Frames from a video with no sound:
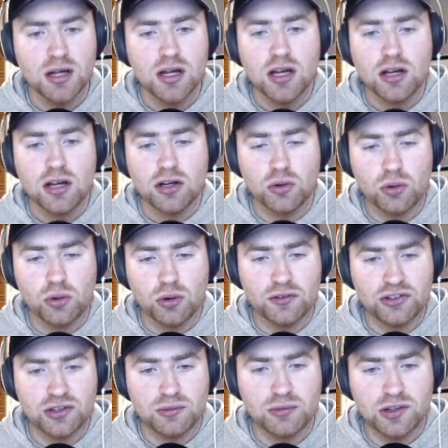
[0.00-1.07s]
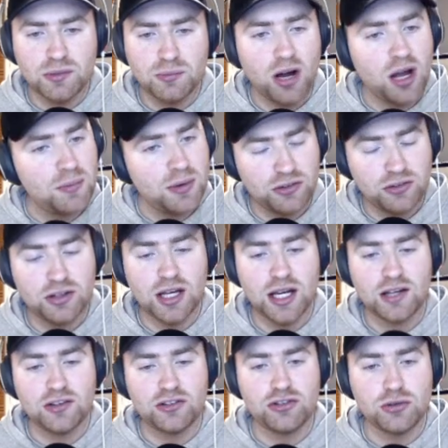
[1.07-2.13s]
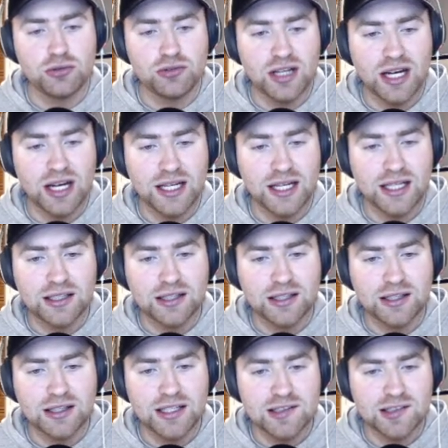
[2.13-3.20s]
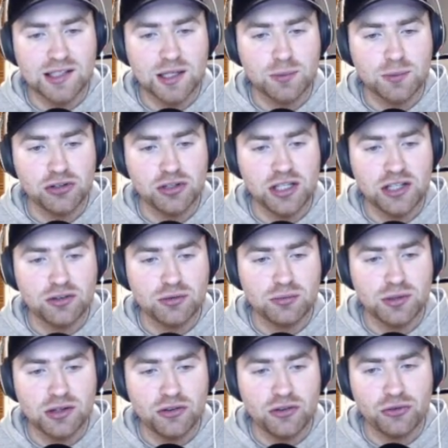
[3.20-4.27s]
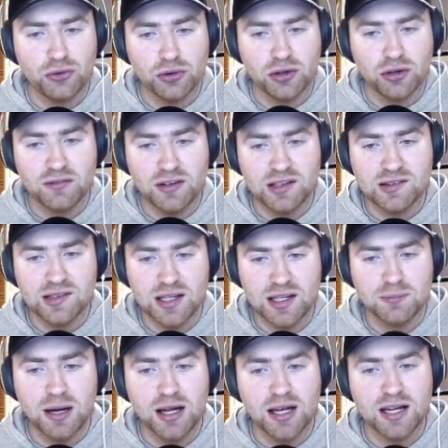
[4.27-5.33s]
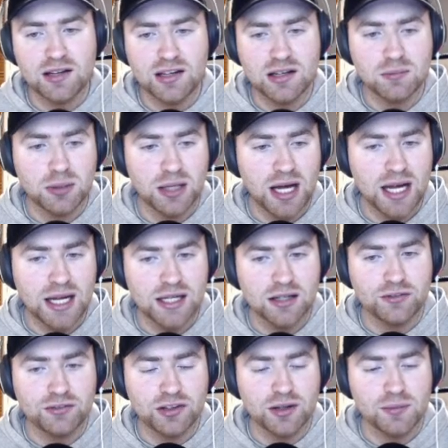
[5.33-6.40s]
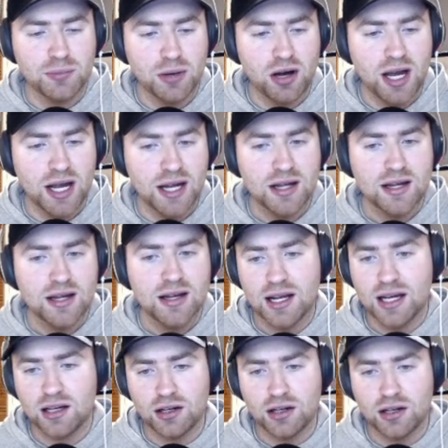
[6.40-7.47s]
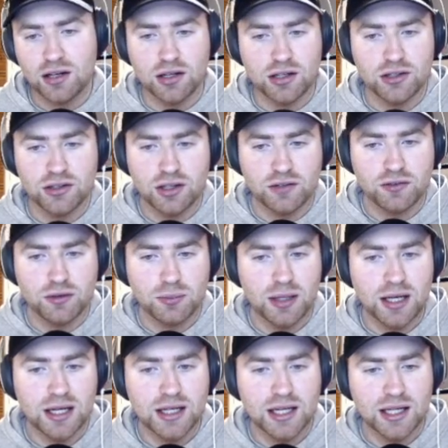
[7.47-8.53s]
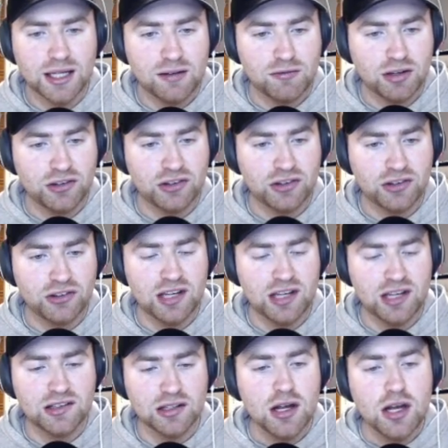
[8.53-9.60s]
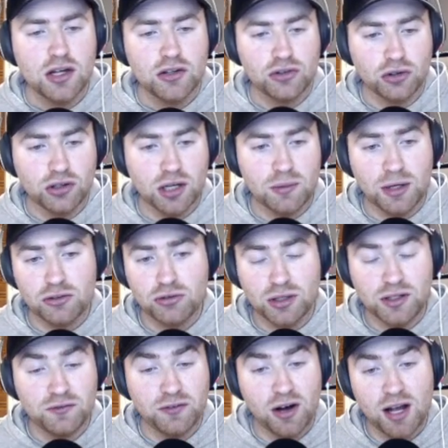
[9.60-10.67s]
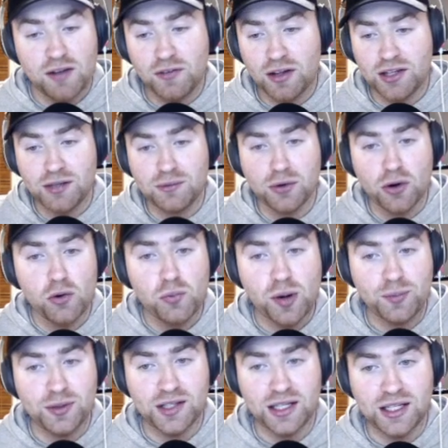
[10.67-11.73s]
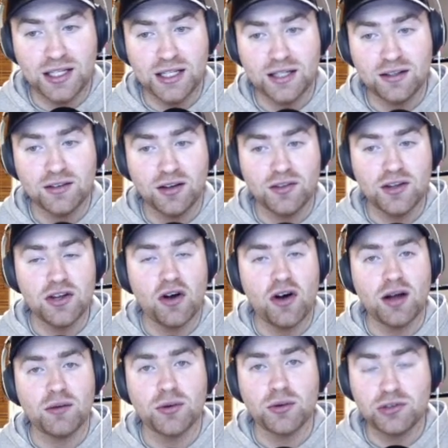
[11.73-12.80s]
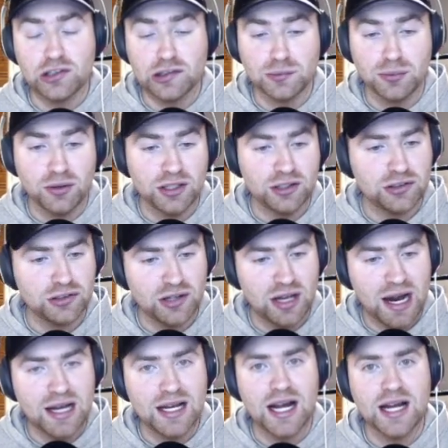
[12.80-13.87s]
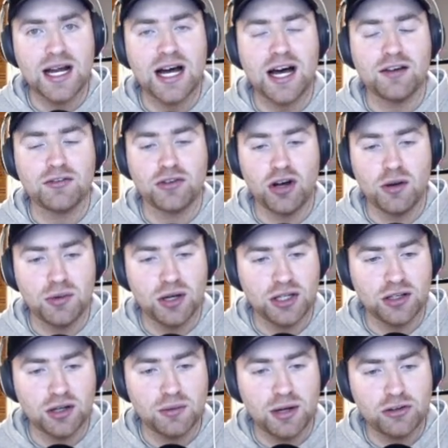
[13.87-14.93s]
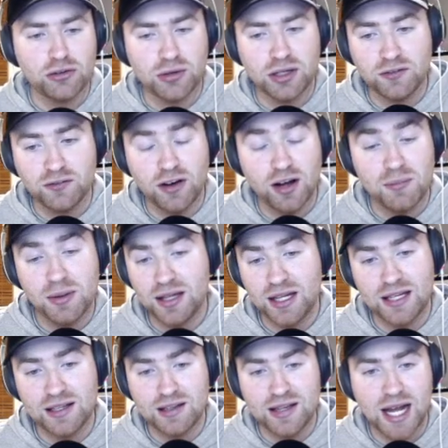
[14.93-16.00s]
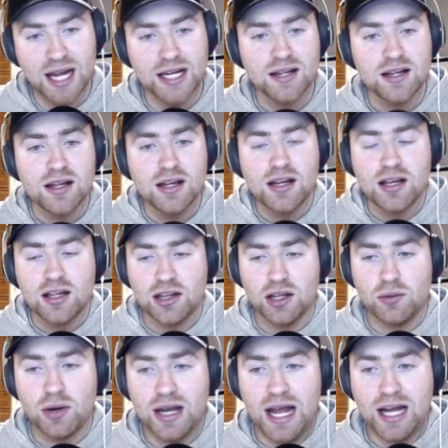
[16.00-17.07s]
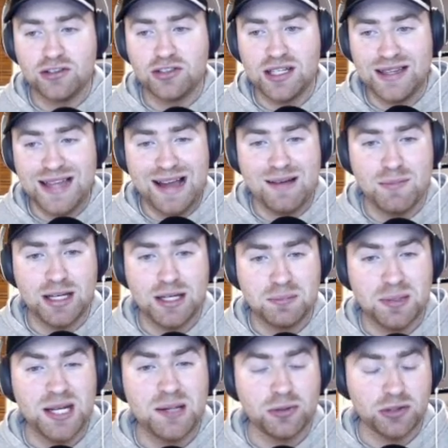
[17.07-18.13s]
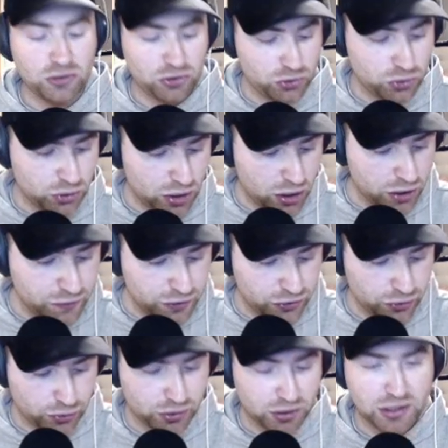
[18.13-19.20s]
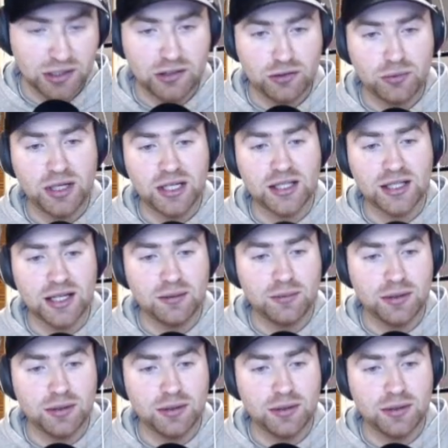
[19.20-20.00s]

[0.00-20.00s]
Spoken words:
Gawn obviously was the bye, but still taking the skipper duties with the Zorko VC. Barnett didn't play, obviously on bye, and I don't know if he'll play another game for the rest of the season. Zorko 125. I think we're all probably thinking on the night, we're all disappointed because he was on 88 at half time and only got a 125. But at the end of the day, there weren't actually that many people that scored over Zorko this week with the